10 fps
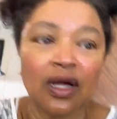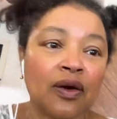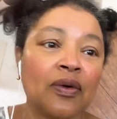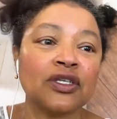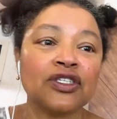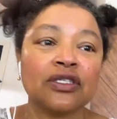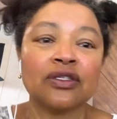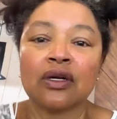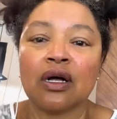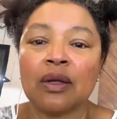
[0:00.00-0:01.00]
Y'all got
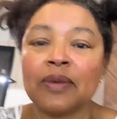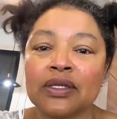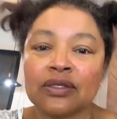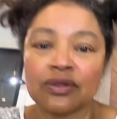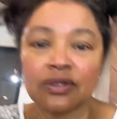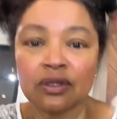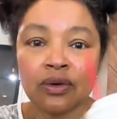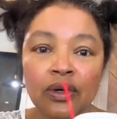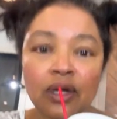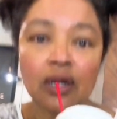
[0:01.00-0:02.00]
questions or
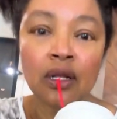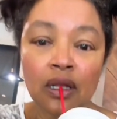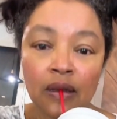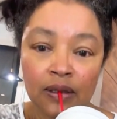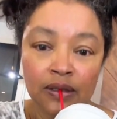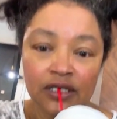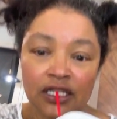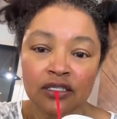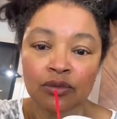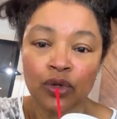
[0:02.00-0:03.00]
comments or
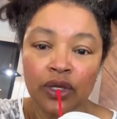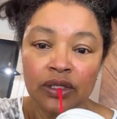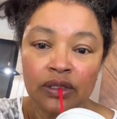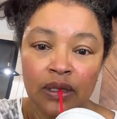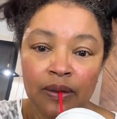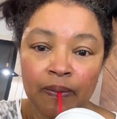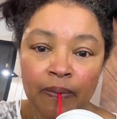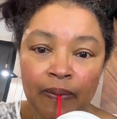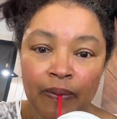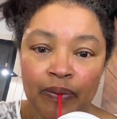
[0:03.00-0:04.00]
testimonials?
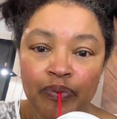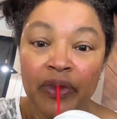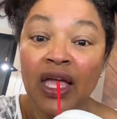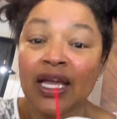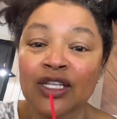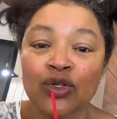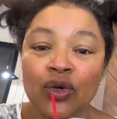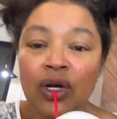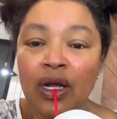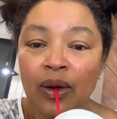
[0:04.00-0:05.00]

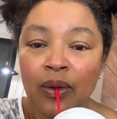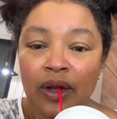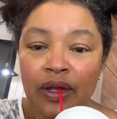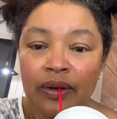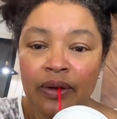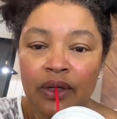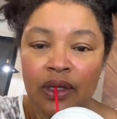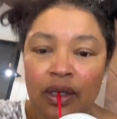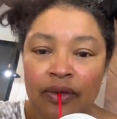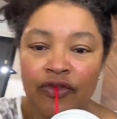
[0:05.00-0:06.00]
Hey, Dor, how are
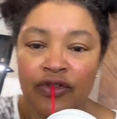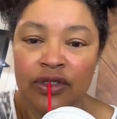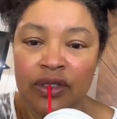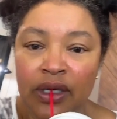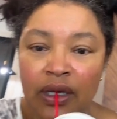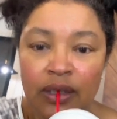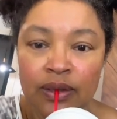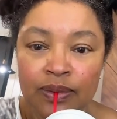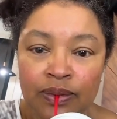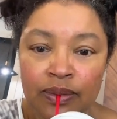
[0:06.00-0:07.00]
you? Or if you're still
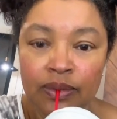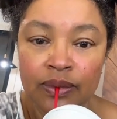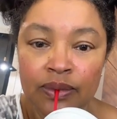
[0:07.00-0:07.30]
here.